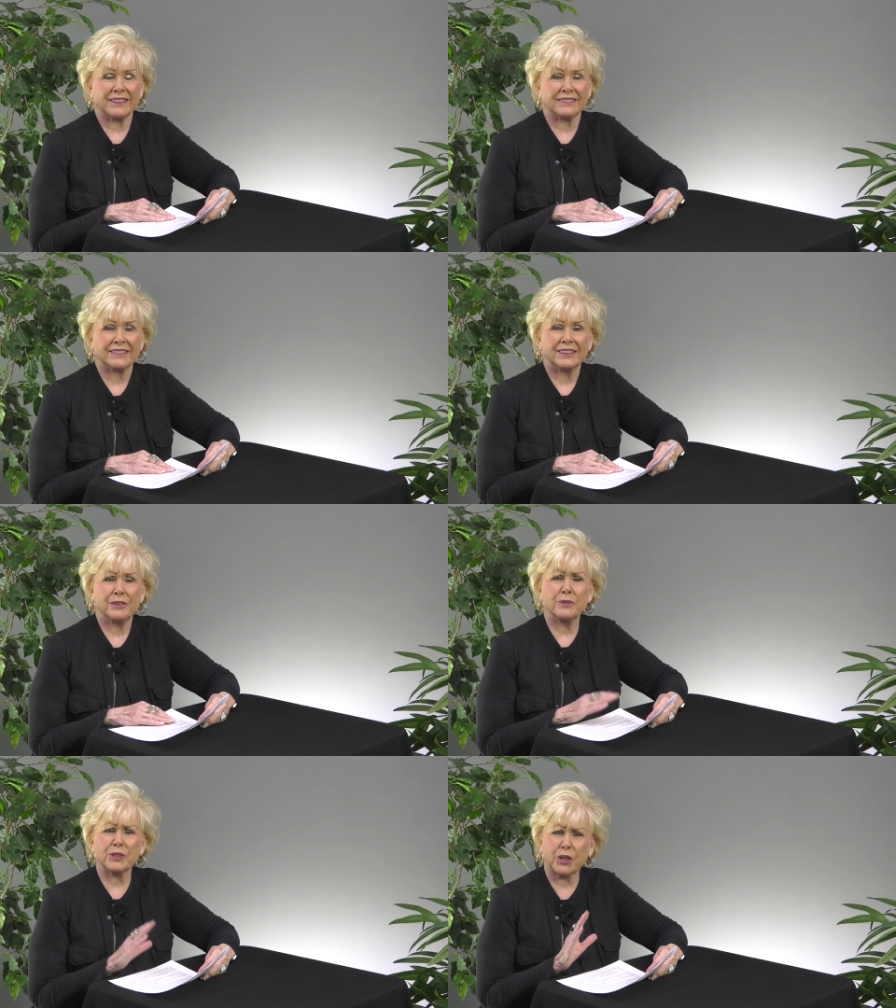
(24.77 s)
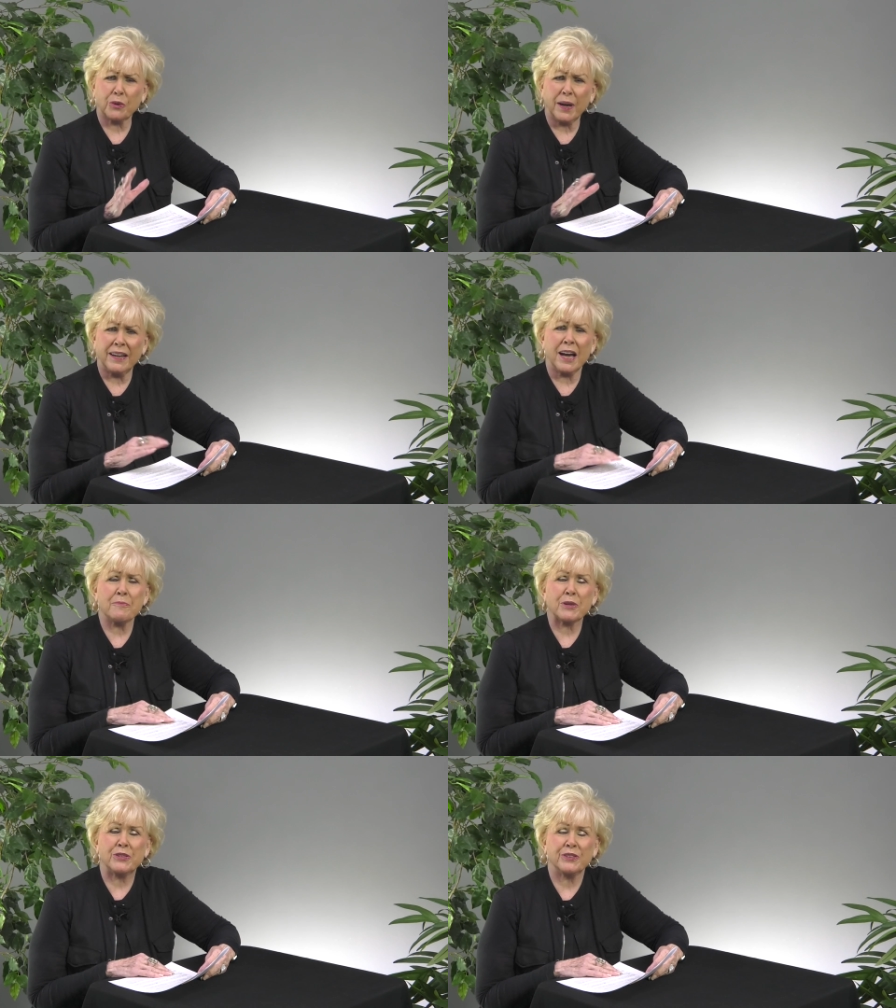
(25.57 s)
And it was a great
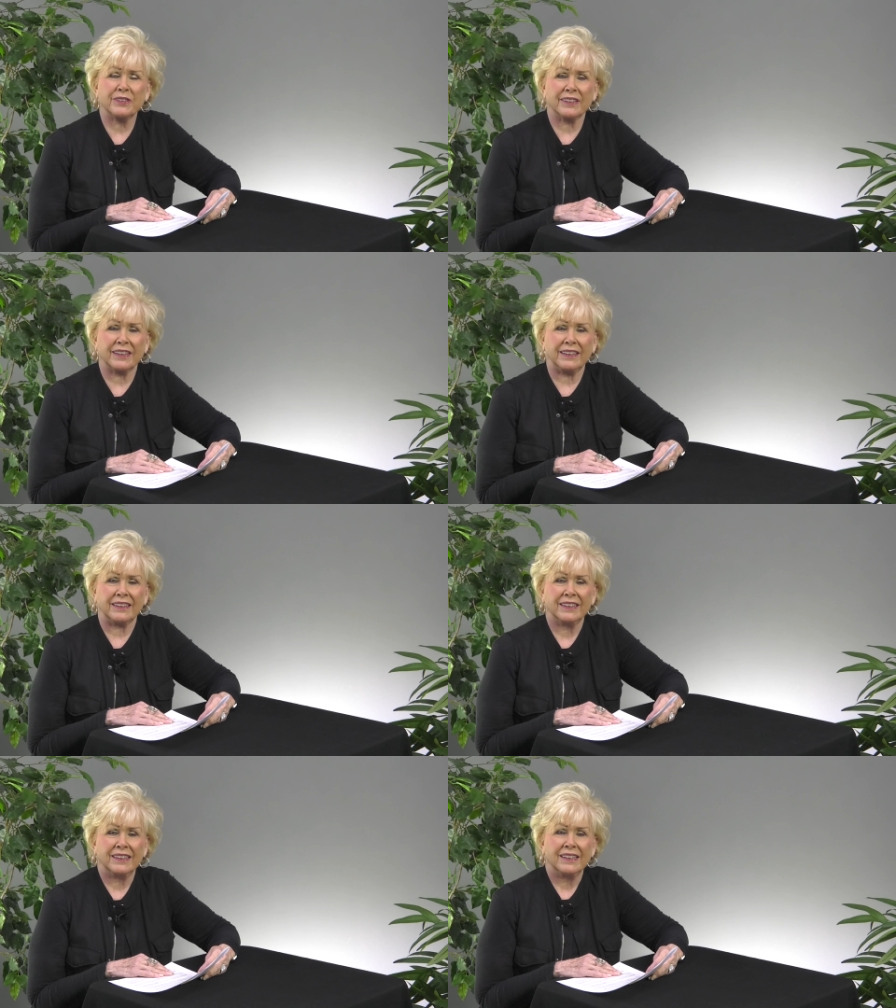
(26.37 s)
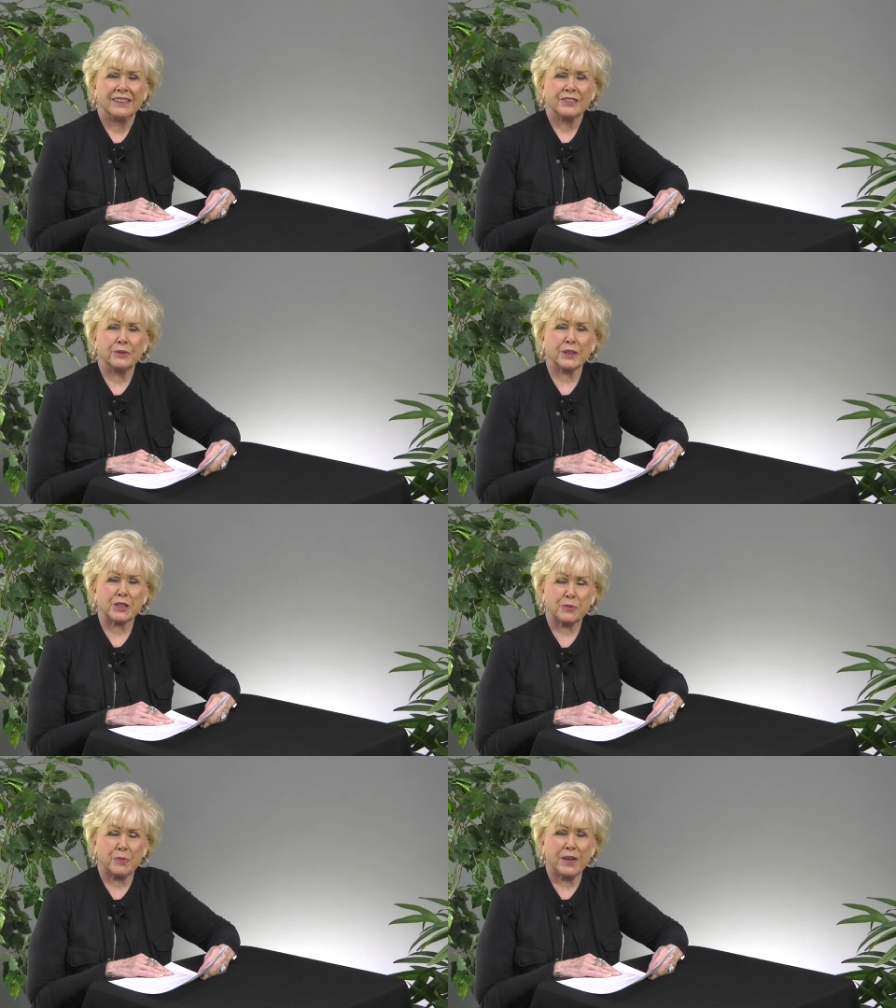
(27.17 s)
opportunity to
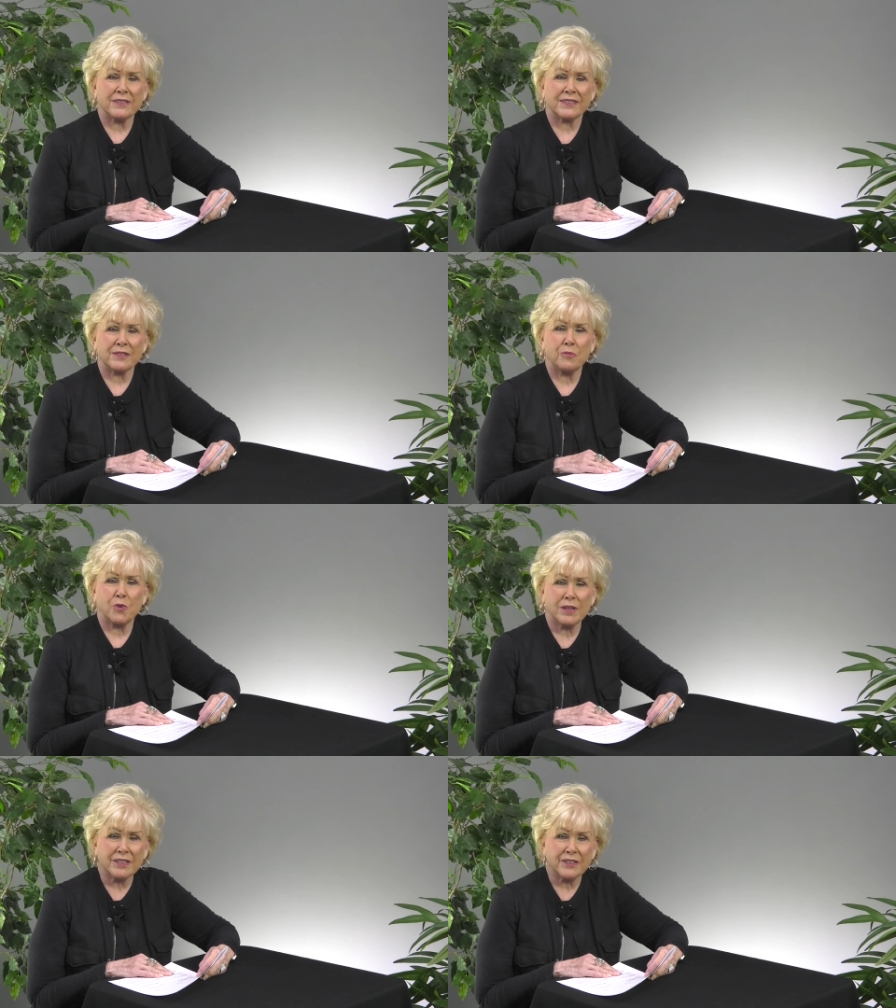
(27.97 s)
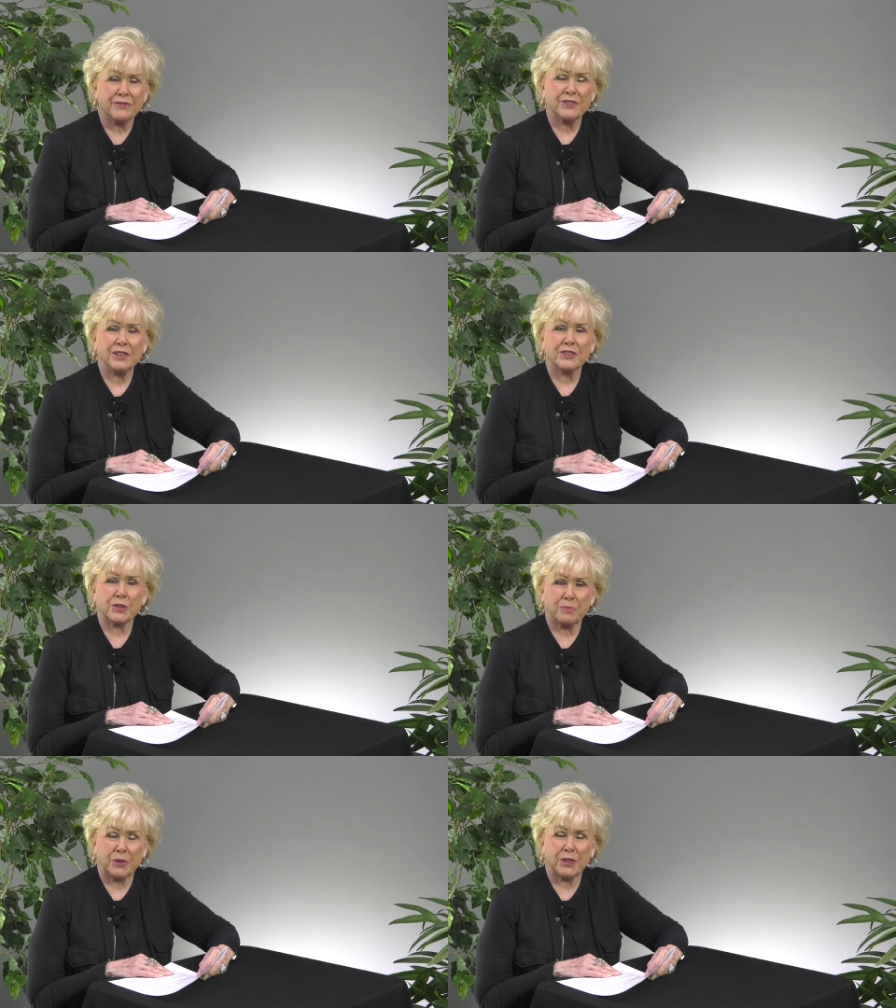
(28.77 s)
express some wonderful
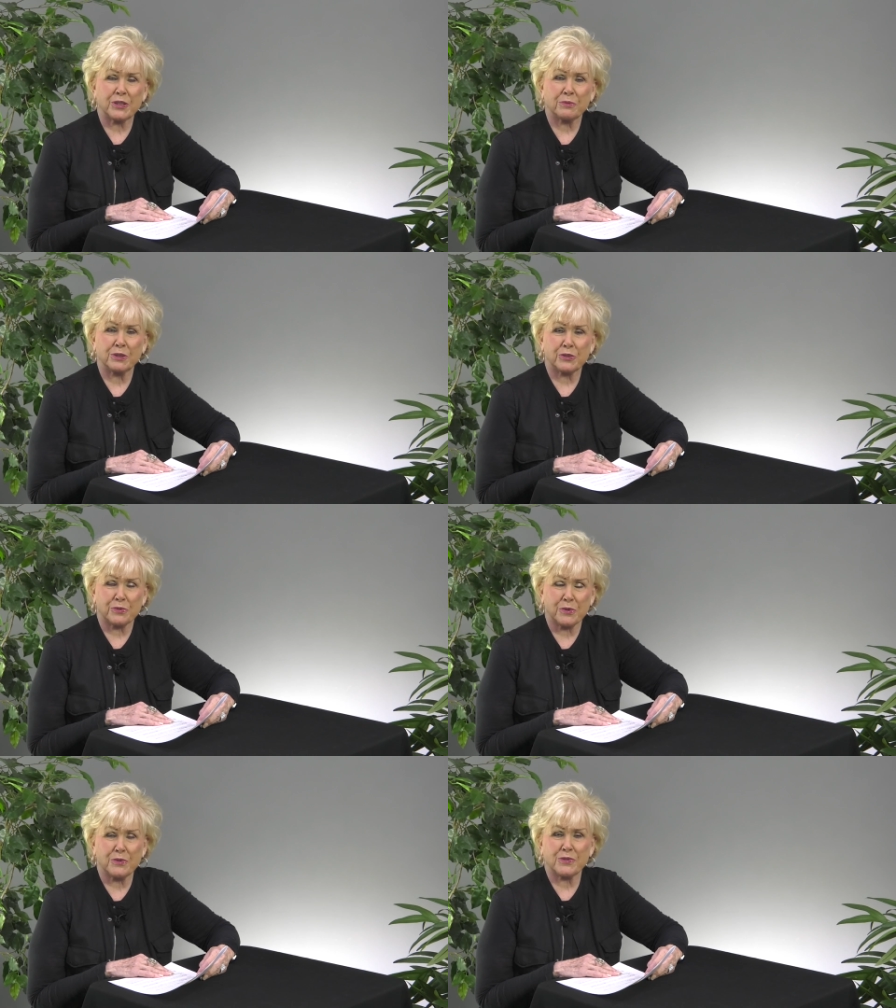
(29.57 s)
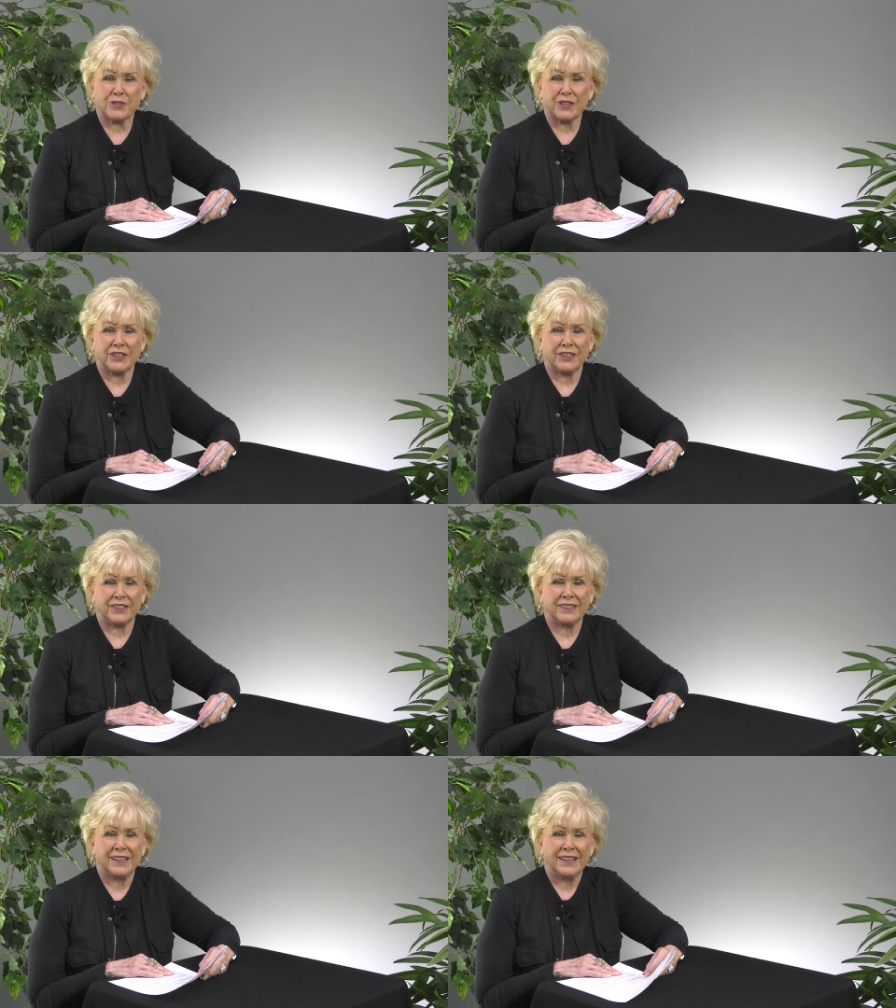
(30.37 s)
spiritual truths to
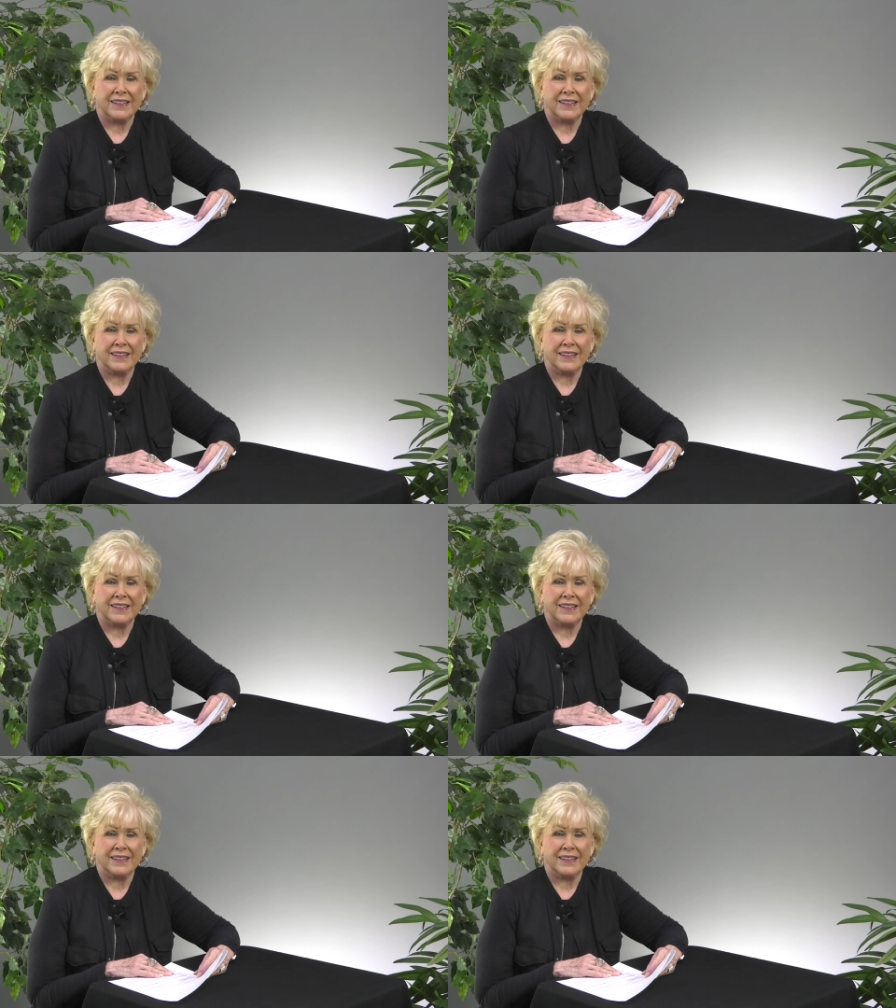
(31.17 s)
her